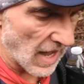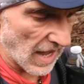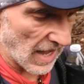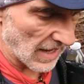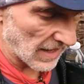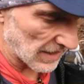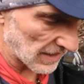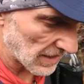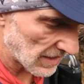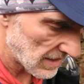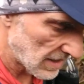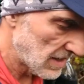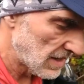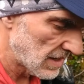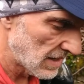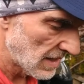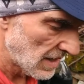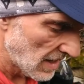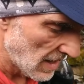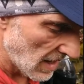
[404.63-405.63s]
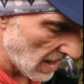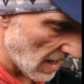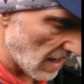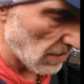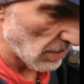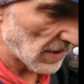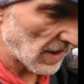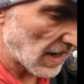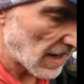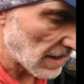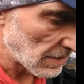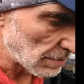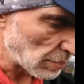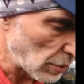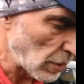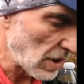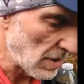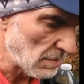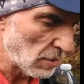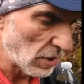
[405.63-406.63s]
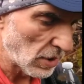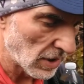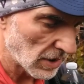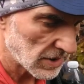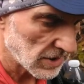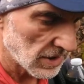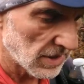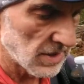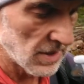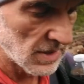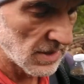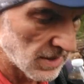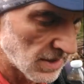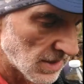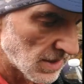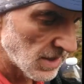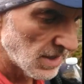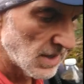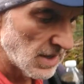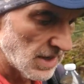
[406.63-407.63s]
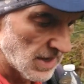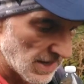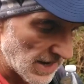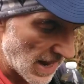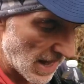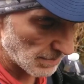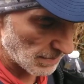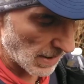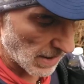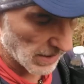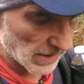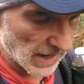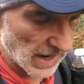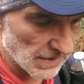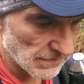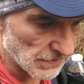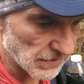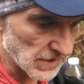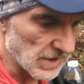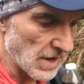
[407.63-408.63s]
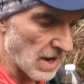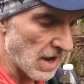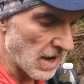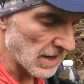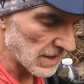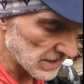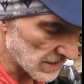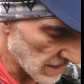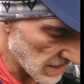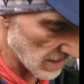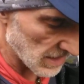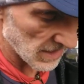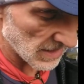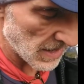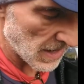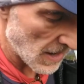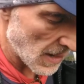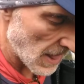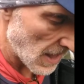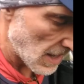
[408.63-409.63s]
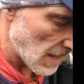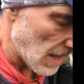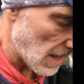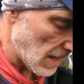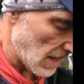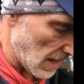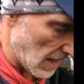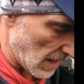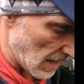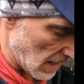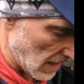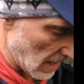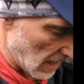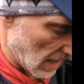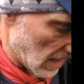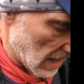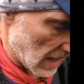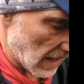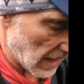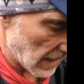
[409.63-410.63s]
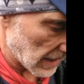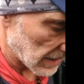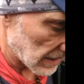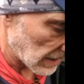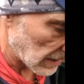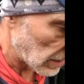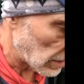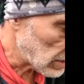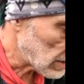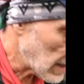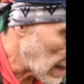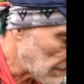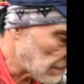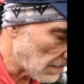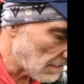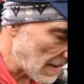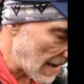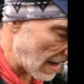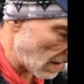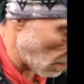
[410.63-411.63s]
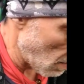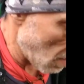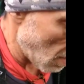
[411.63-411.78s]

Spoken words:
I went ahead and pre-booked an albergue for tonight, and it looks like from now